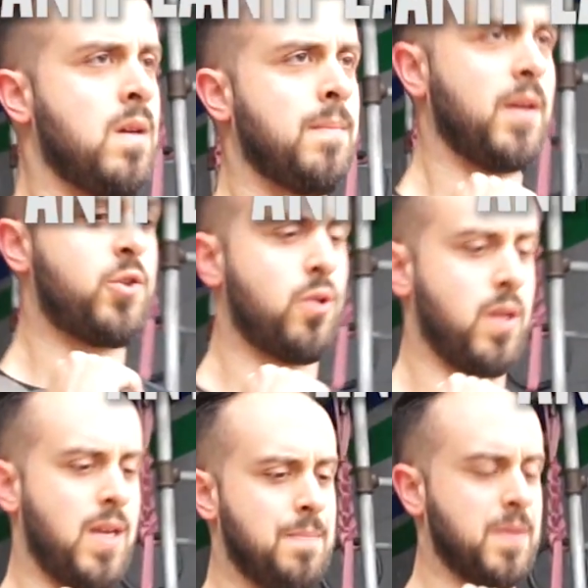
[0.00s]
Make sure
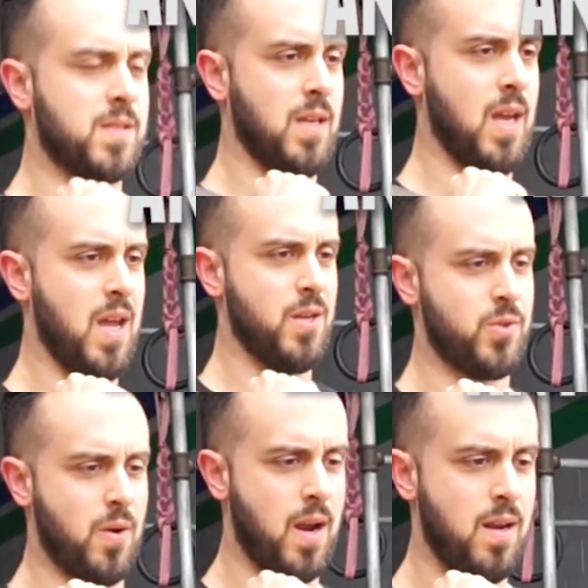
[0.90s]
to keep this
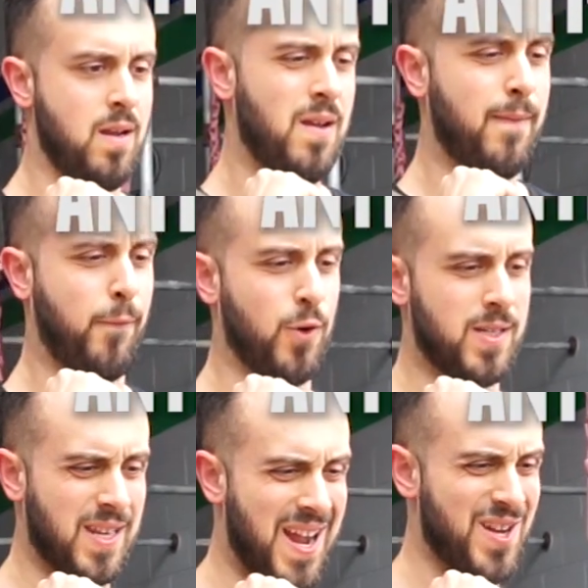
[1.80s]
engaged, right? Free
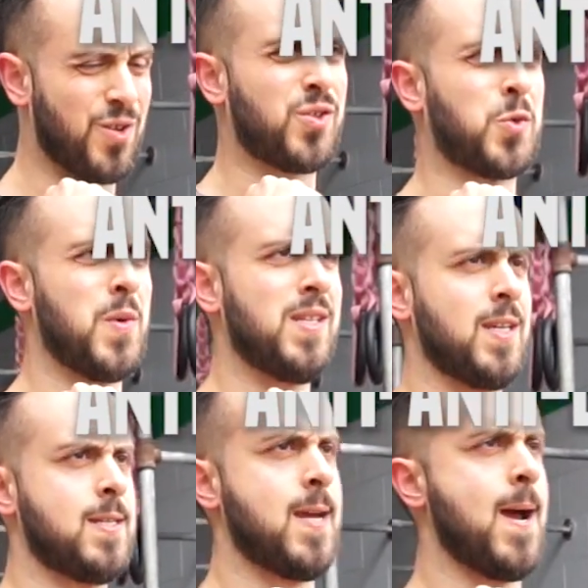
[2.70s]
side, you're
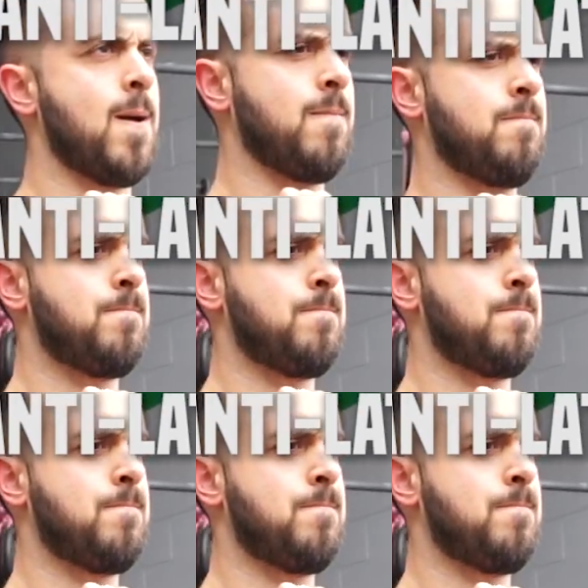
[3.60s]
squeezing it down.